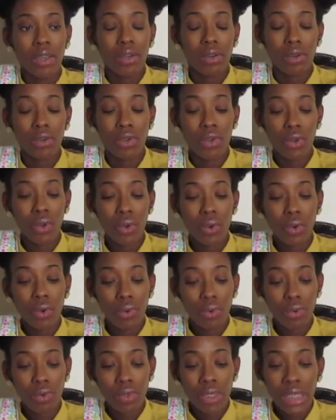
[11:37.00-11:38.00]
you know,
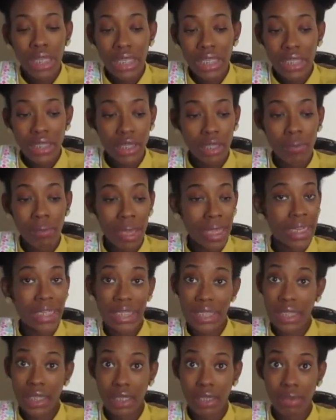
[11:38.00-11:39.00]
get the
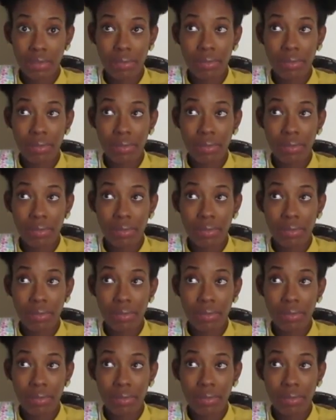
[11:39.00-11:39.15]
medicine.